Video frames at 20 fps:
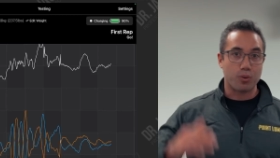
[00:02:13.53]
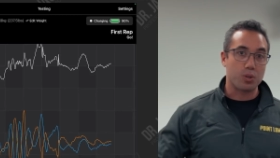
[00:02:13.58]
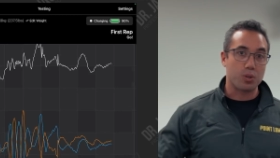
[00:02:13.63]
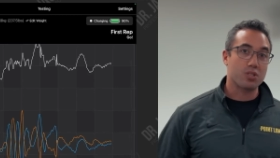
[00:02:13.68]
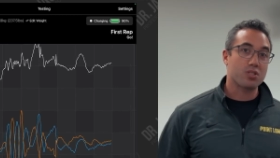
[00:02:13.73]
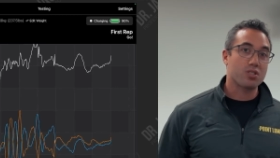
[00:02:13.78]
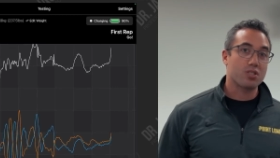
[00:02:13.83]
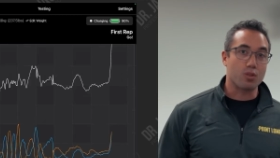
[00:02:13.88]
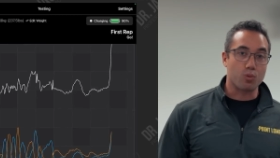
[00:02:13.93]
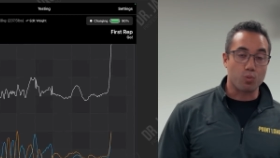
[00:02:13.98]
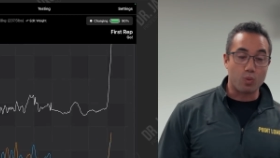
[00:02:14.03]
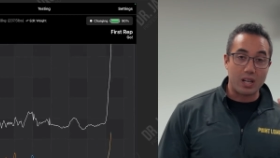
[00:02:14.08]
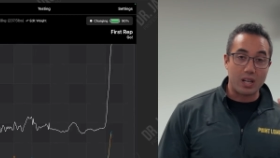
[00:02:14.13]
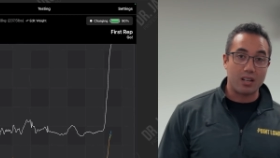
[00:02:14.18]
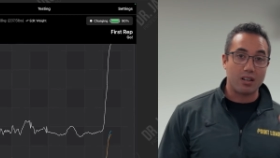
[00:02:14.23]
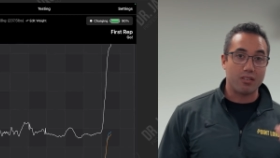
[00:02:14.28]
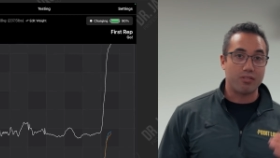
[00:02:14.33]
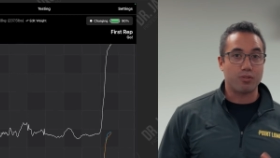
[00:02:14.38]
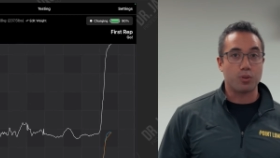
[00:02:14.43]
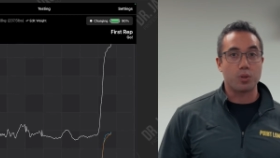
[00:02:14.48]
force, the
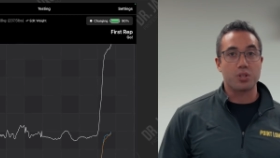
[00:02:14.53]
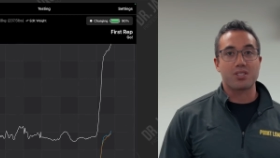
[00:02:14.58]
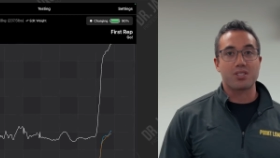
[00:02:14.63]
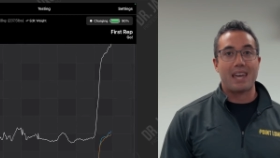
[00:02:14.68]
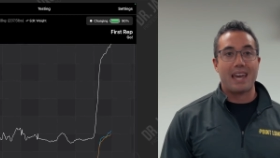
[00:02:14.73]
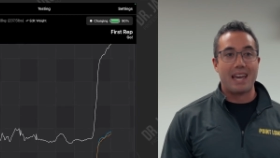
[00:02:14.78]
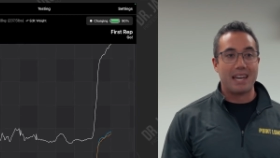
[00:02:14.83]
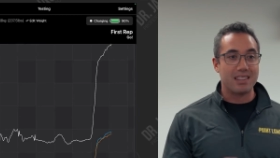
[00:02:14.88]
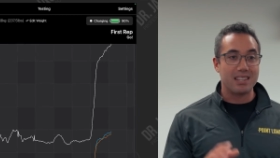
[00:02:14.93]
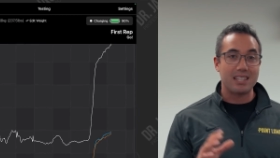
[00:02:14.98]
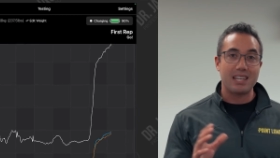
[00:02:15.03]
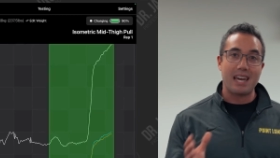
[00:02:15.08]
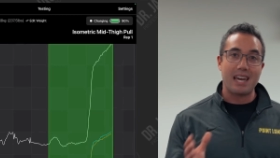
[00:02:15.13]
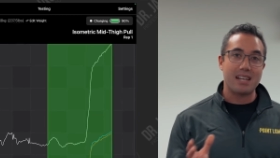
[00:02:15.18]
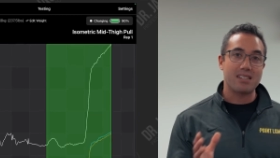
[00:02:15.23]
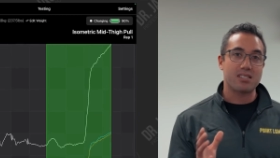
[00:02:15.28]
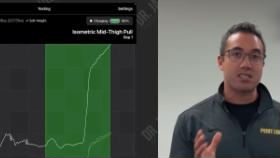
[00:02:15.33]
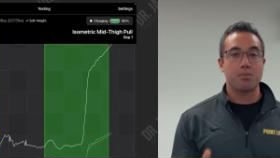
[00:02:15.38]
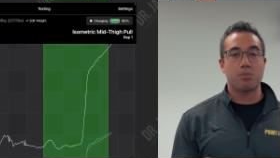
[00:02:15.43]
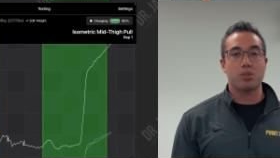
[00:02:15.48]
rate of force, and the
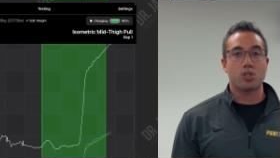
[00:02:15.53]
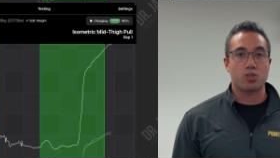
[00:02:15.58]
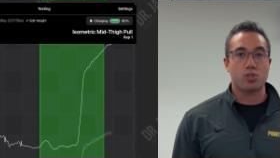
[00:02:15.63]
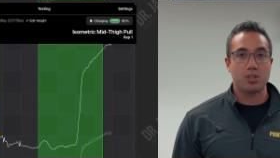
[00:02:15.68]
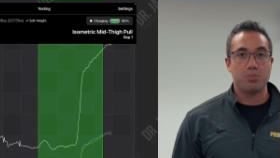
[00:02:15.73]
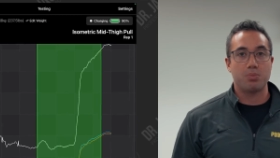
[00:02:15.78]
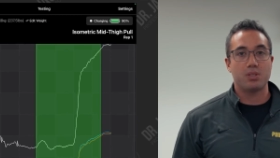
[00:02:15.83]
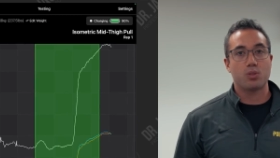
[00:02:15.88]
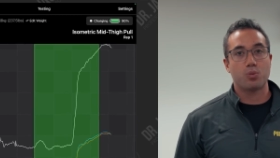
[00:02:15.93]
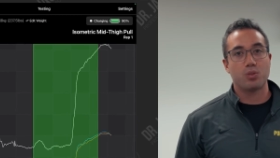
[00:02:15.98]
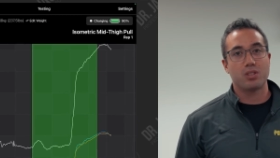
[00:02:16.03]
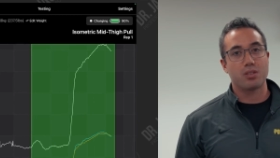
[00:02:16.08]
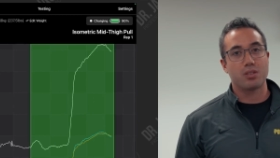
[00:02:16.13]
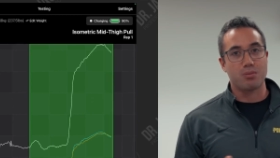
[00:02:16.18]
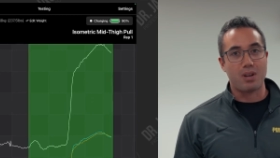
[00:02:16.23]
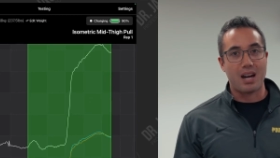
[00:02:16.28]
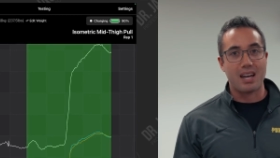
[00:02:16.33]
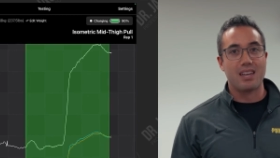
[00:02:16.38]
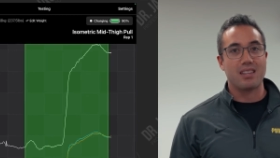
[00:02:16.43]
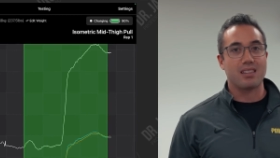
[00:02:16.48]
asymmetry between the
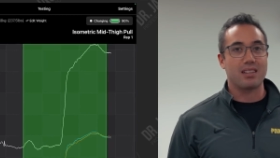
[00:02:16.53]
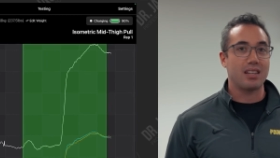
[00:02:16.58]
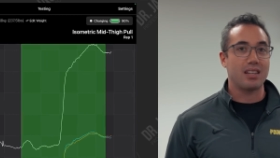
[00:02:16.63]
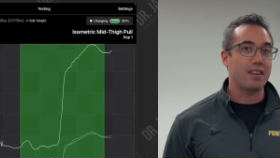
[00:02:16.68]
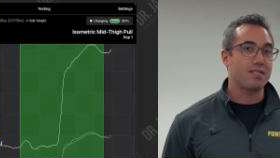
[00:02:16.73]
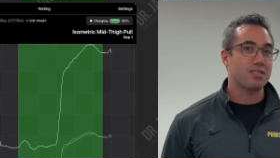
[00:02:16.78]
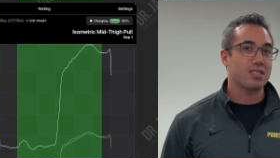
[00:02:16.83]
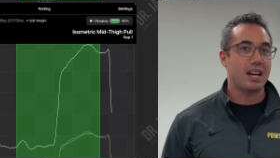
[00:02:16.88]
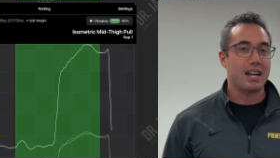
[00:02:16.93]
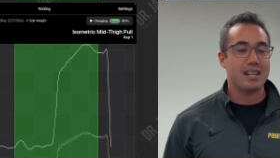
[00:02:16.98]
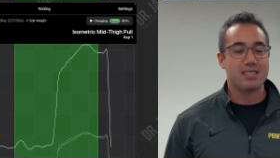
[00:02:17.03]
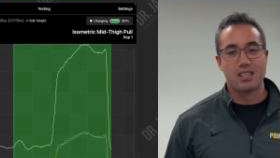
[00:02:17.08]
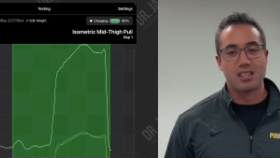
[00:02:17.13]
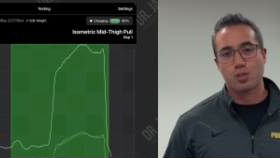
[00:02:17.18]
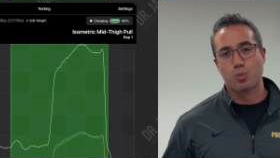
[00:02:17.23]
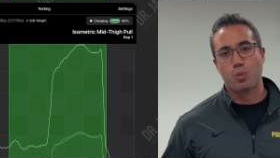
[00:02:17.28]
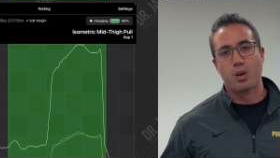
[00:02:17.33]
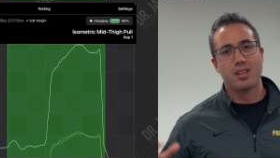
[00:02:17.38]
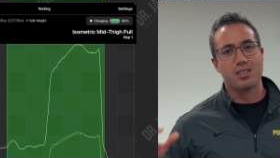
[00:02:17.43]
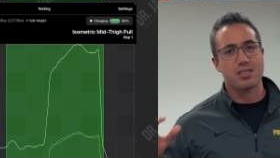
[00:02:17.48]
right and the left sides,
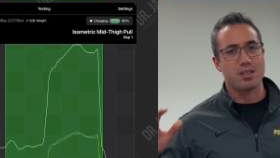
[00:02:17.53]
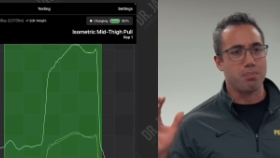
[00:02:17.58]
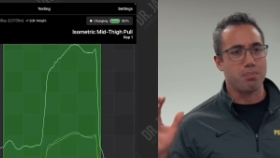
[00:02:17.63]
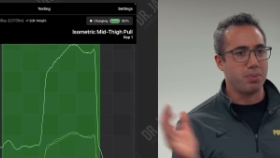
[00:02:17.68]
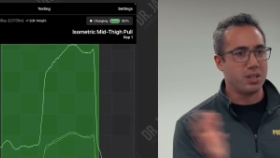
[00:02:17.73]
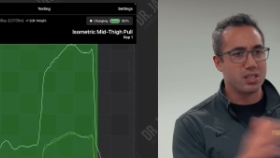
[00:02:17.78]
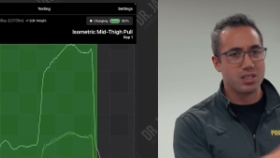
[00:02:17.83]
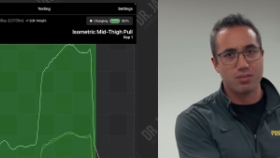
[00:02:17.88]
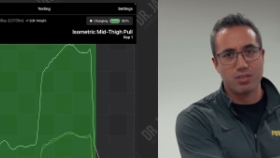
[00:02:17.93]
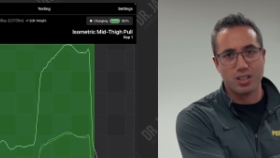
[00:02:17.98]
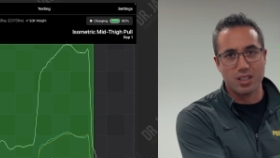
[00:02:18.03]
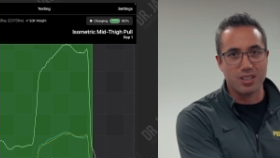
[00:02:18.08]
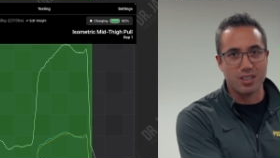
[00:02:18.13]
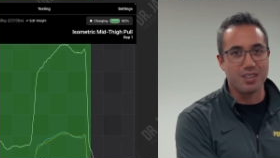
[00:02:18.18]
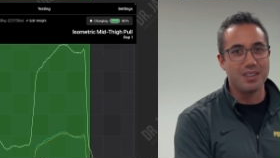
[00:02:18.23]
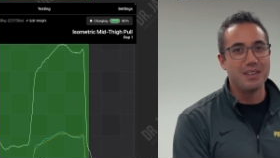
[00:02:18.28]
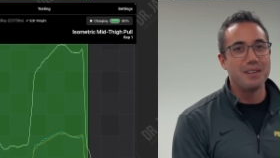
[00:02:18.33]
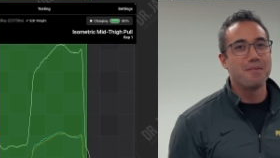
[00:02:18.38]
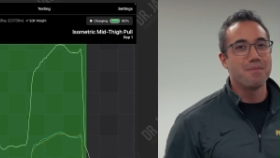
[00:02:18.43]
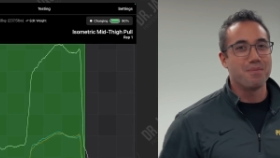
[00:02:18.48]
as well as a bunch of
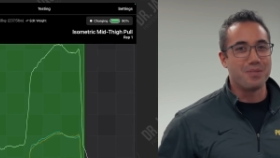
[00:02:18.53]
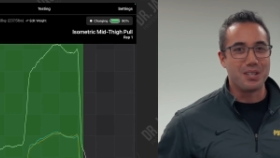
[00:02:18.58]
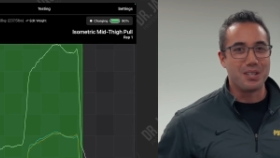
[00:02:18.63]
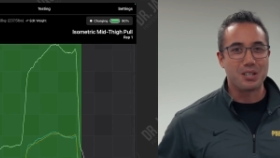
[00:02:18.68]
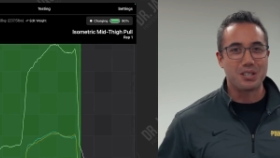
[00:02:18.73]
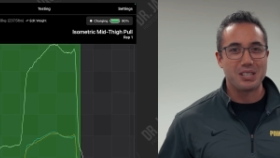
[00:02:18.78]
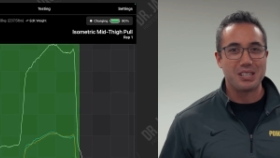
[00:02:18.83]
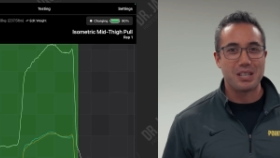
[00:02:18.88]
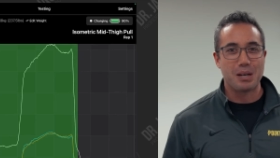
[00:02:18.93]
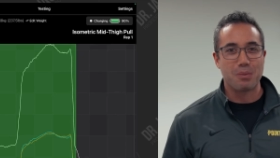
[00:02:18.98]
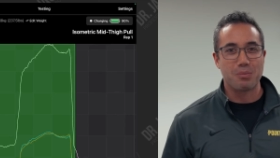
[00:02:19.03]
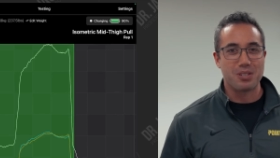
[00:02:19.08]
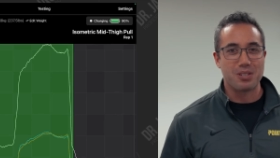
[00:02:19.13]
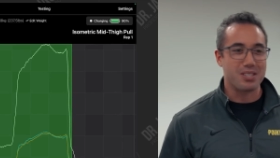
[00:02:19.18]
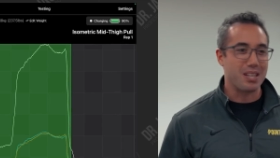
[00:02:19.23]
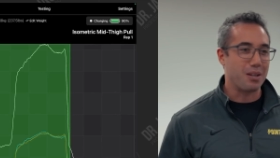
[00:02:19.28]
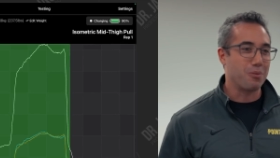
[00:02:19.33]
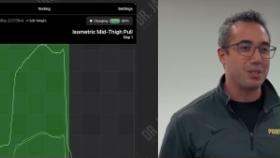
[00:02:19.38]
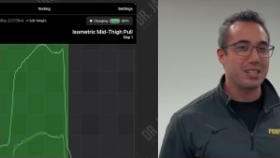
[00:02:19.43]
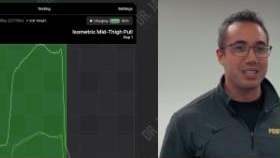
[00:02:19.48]
other nerdy
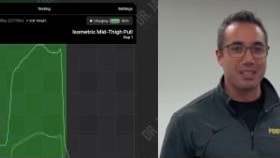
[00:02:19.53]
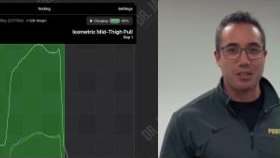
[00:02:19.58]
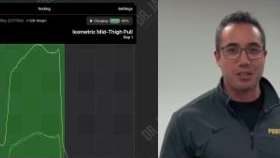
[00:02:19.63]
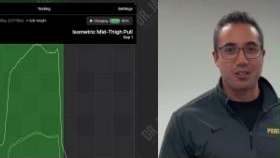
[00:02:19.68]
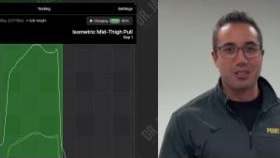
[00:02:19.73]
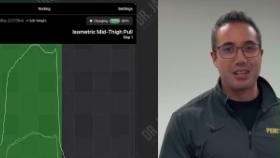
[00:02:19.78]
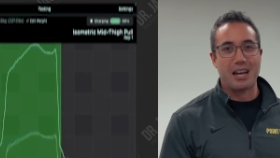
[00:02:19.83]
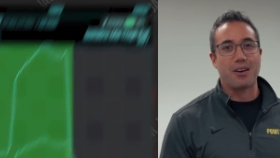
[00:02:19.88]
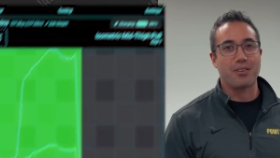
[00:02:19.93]
numbers that we can nerd